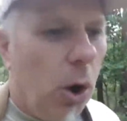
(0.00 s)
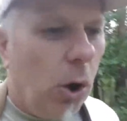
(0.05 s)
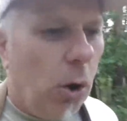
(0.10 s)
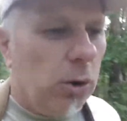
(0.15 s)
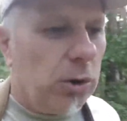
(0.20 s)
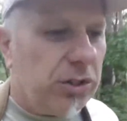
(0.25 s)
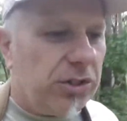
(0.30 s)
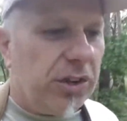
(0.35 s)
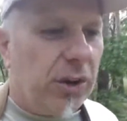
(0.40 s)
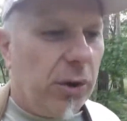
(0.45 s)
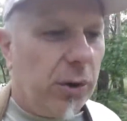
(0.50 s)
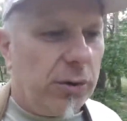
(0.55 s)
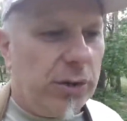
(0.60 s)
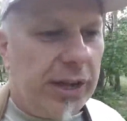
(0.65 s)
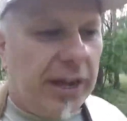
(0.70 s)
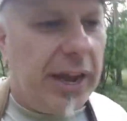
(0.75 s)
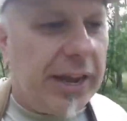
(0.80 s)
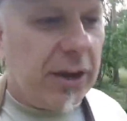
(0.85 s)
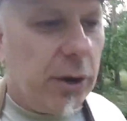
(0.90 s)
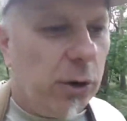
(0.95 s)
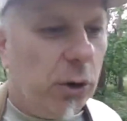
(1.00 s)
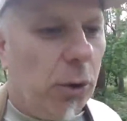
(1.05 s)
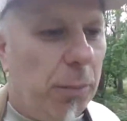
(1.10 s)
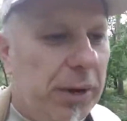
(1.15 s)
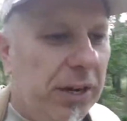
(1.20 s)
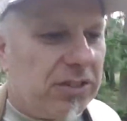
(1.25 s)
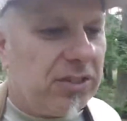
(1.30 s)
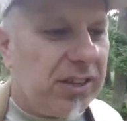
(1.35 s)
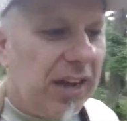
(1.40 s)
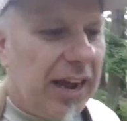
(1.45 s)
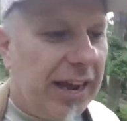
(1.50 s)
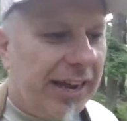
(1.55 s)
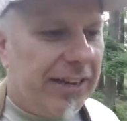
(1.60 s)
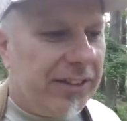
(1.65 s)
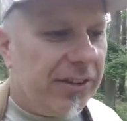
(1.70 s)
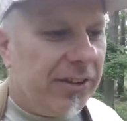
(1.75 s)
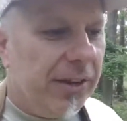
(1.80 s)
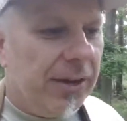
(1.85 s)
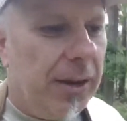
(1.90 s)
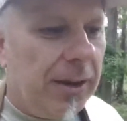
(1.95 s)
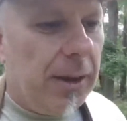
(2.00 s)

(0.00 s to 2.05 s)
also on the economic side.